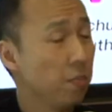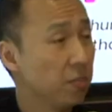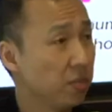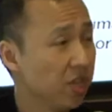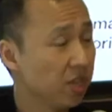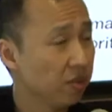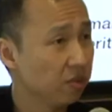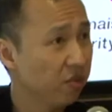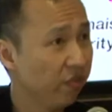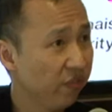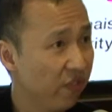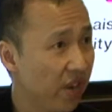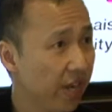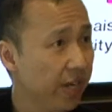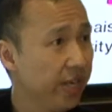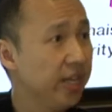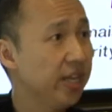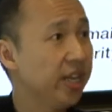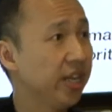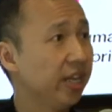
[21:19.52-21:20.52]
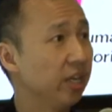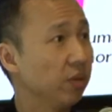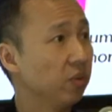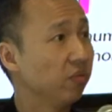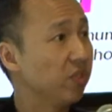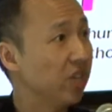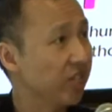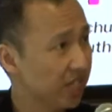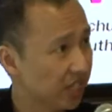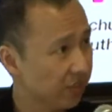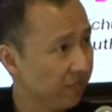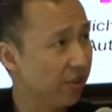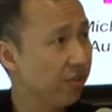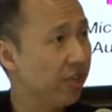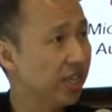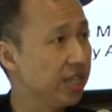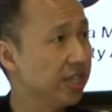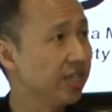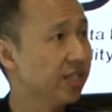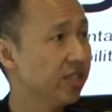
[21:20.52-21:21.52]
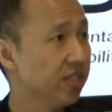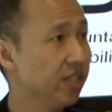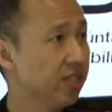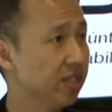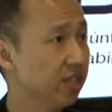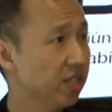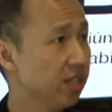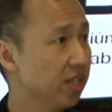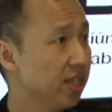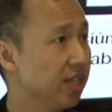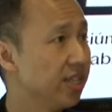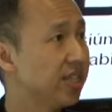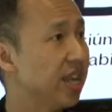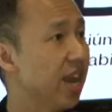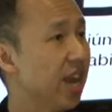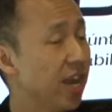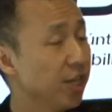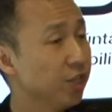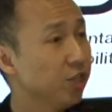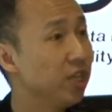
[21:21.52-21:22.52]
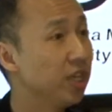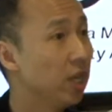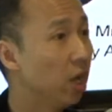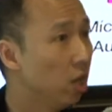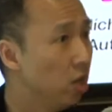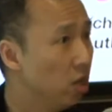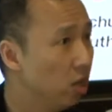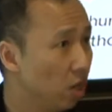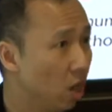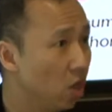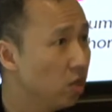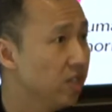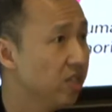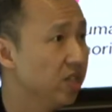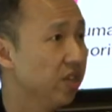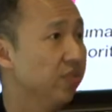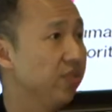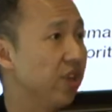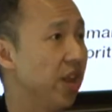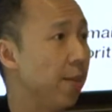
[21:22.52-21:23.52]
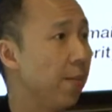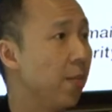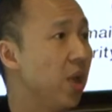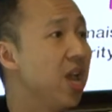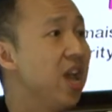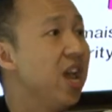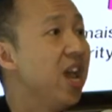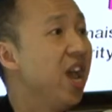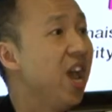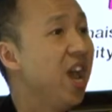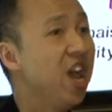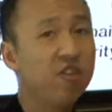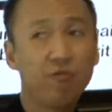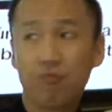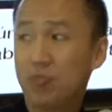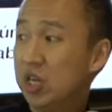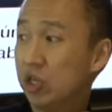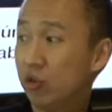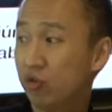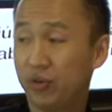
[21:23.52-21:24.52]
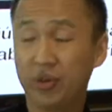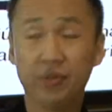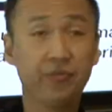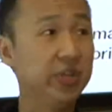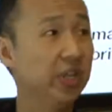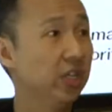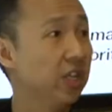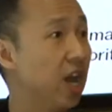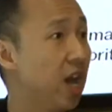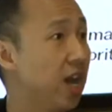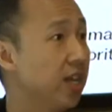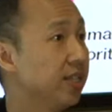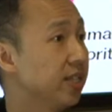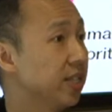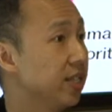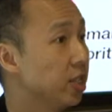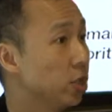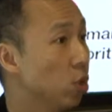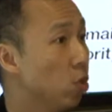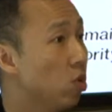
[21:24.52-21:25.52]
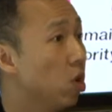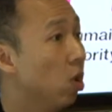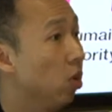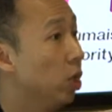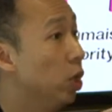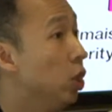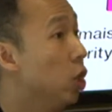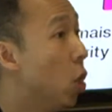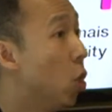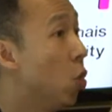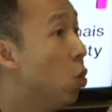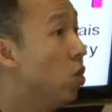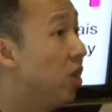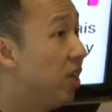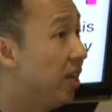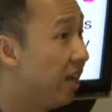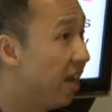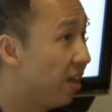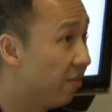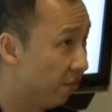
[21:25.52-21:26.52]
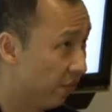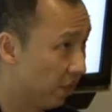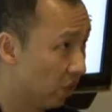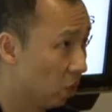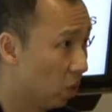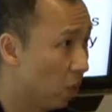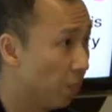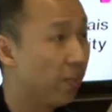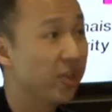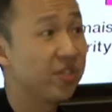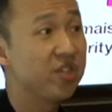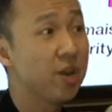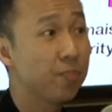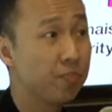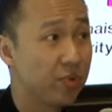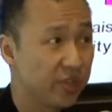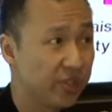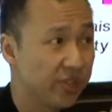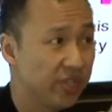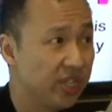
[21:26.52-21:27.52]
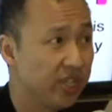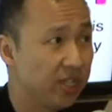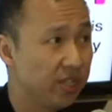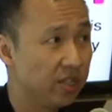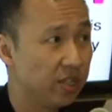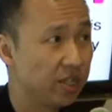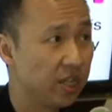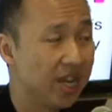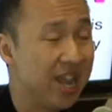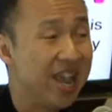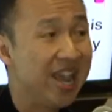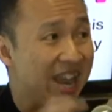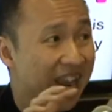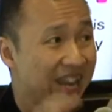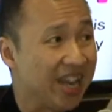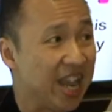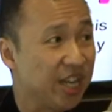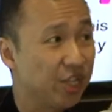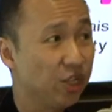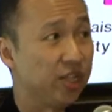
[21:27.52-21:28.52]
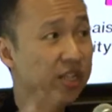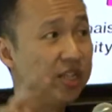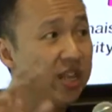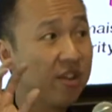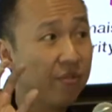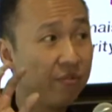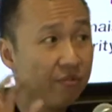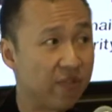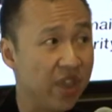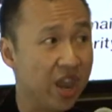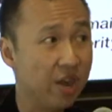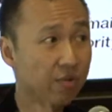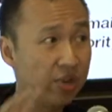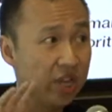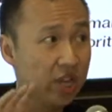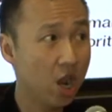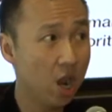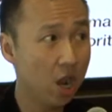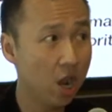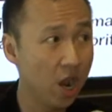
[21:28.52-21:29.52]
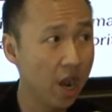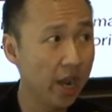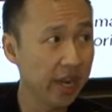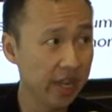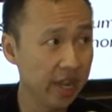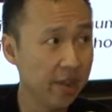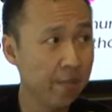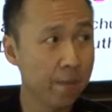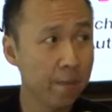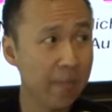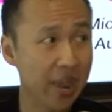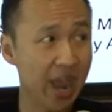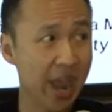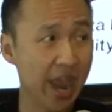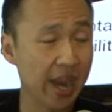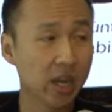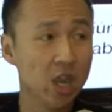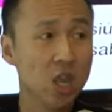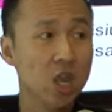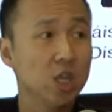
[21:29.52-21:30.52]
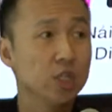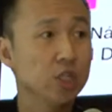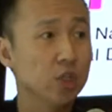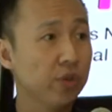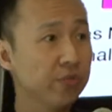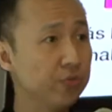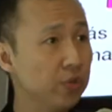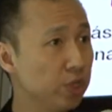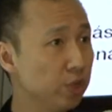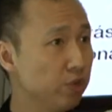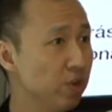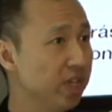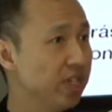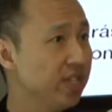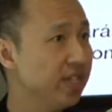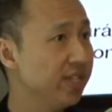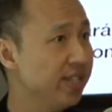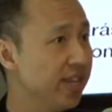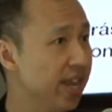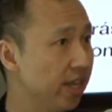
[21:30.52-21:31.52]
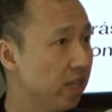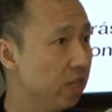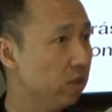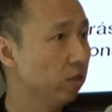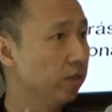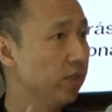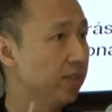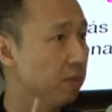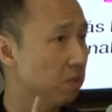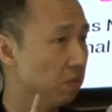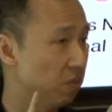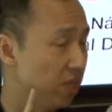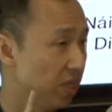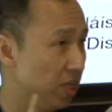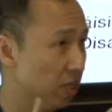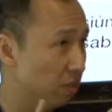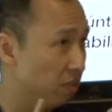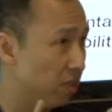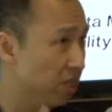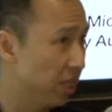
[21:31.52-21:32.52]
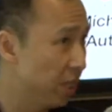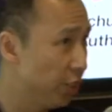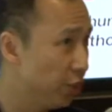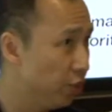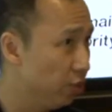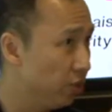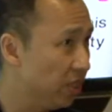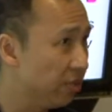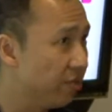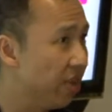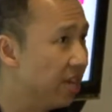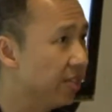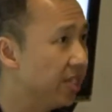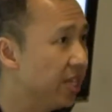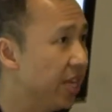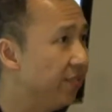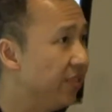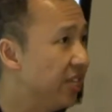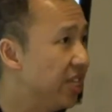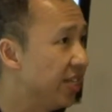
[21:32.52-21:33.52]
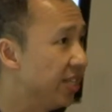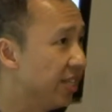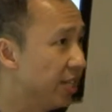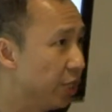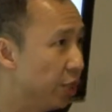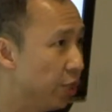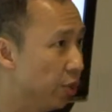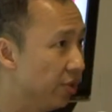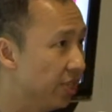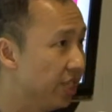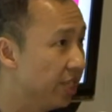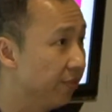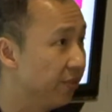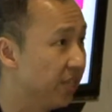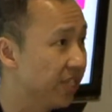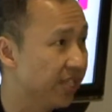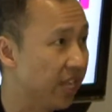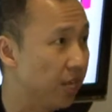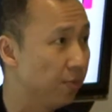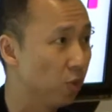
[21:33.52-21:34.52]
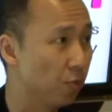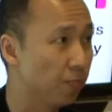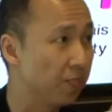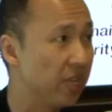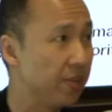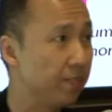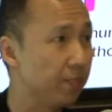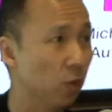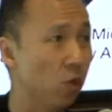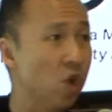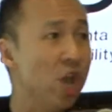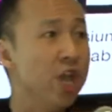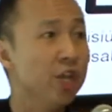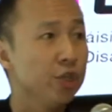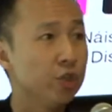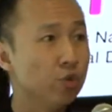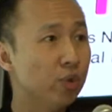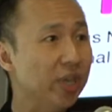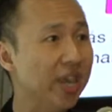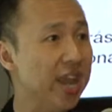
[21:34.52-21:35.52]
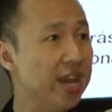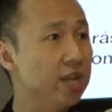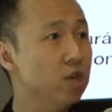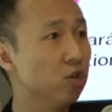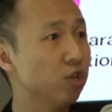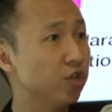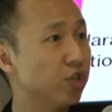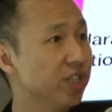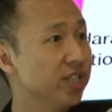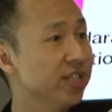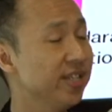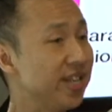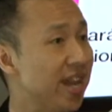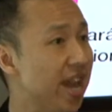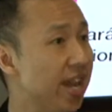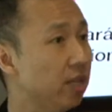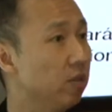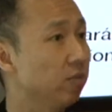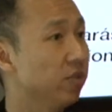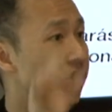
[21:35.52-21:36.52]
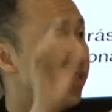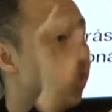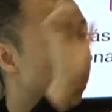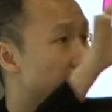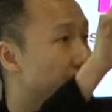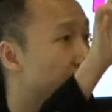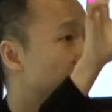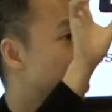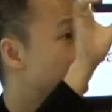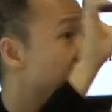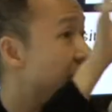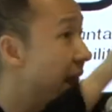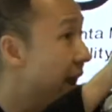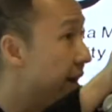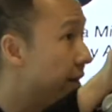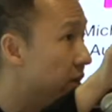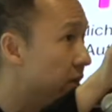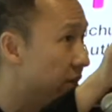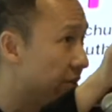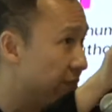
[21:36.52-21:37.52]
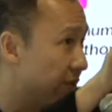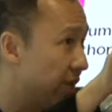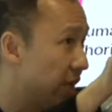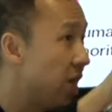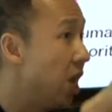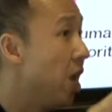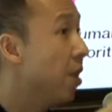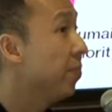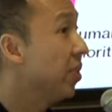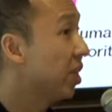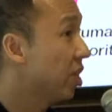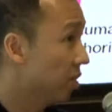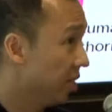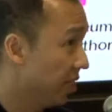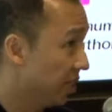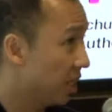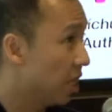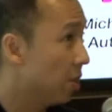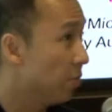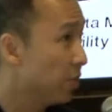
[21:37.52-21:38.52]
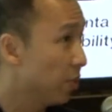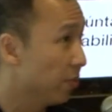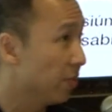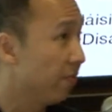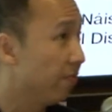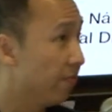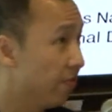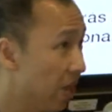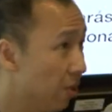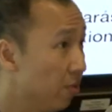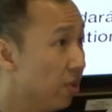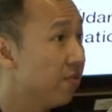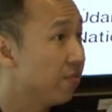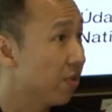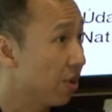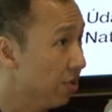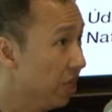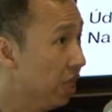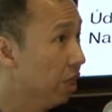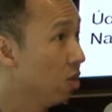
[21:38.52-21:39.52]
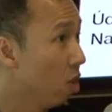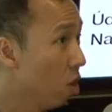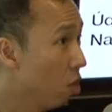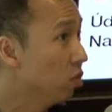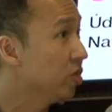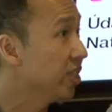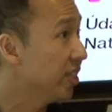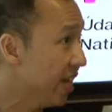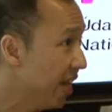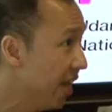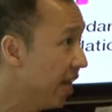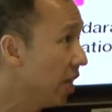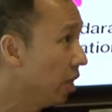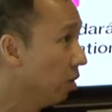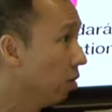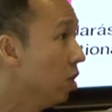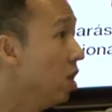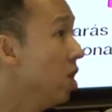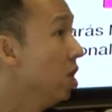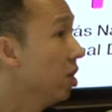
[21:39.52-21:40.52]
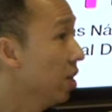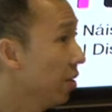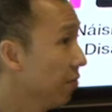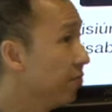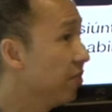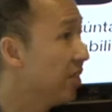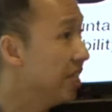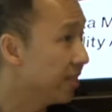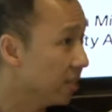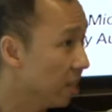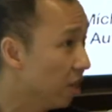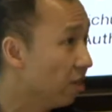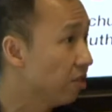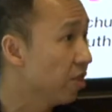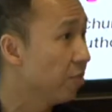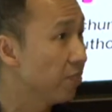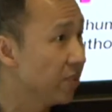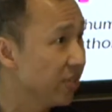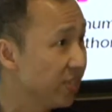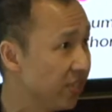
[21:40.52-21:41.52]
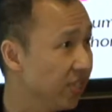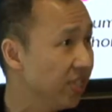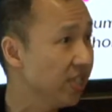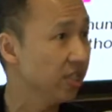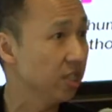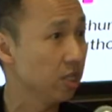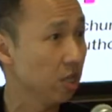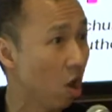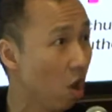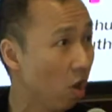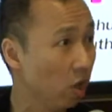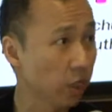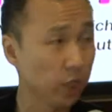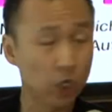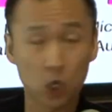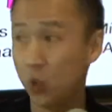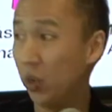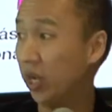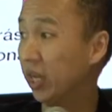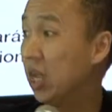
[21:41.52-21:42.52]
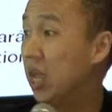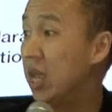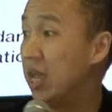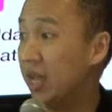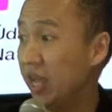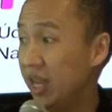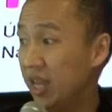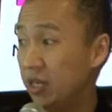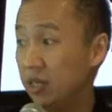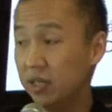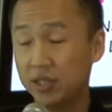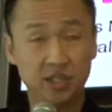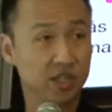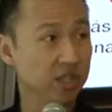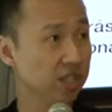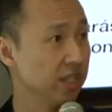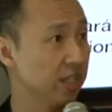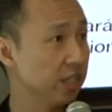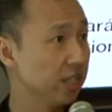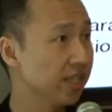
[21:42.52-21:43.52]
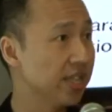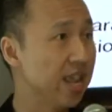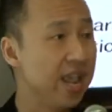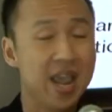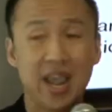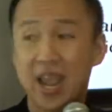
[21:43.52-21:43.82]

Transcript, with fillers: the, the, finding that is very consistent is that actually a lot of them have been trivialized as so-called low level, but they're persistent, and actually they have very high impact. So if you're trying to tackle the, the, the issues around safety and security of disabled people, you cannot just tackle the severe end of it, because it comes with a very, very long tail of these other persistent ongoing incidents.